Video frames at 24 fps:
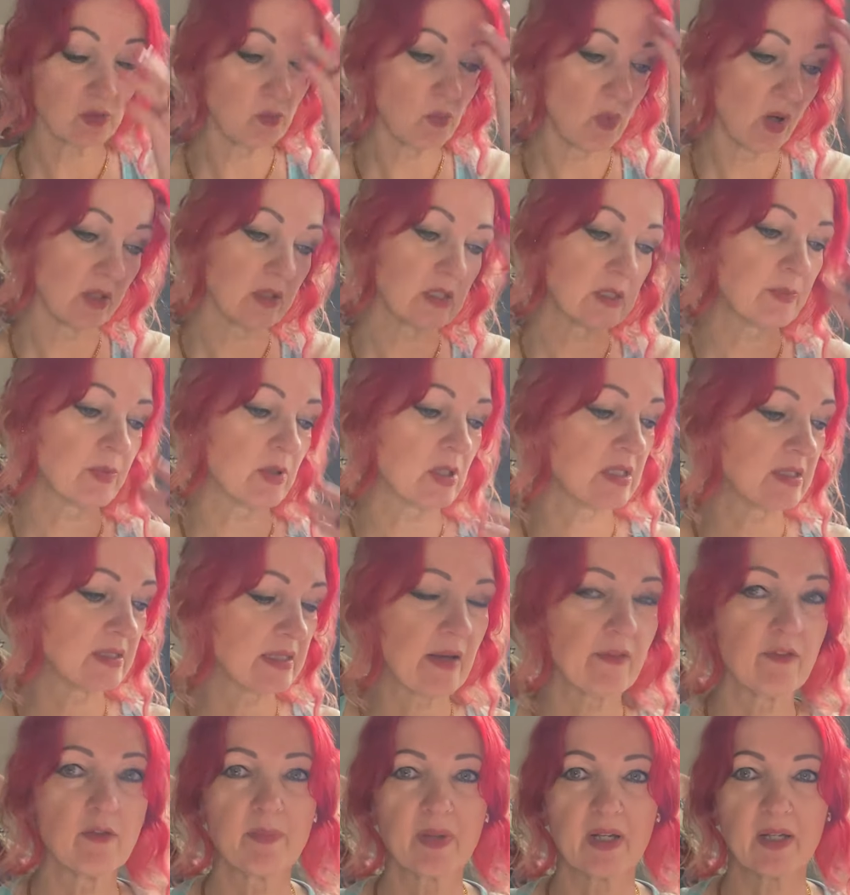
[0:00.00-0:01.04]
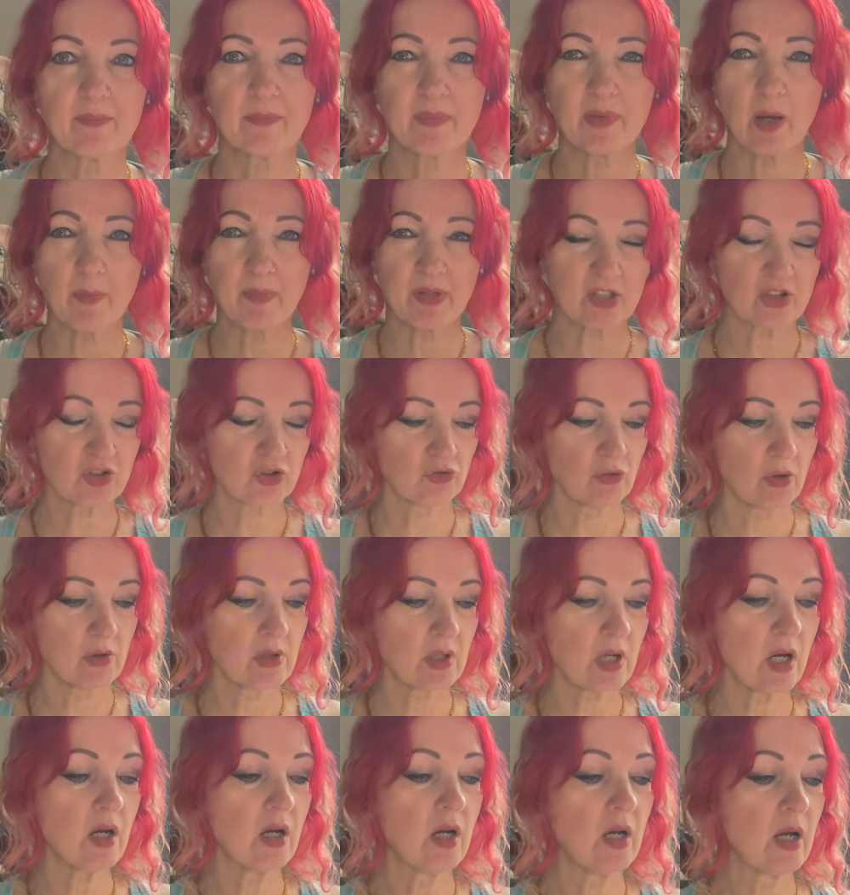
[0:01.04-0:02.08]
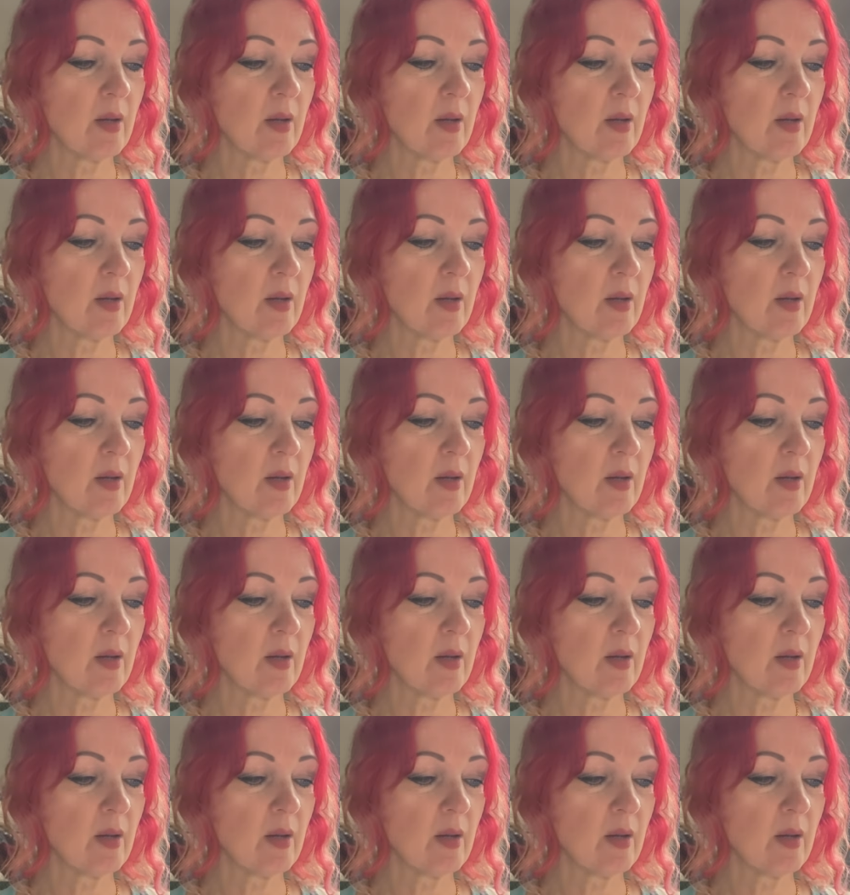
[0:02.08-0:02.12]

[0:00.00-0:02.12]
ones because they're a bit stronger,